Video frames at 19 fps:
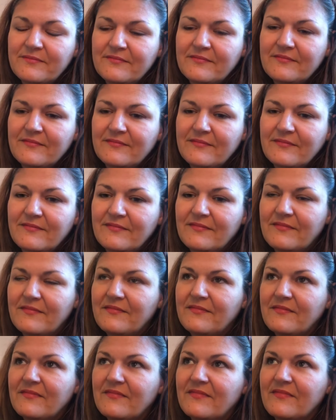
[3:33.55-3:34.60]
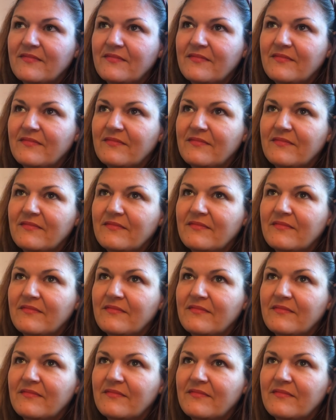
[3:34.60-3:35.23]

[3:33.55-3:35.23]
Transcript: No one is speaking in this clip.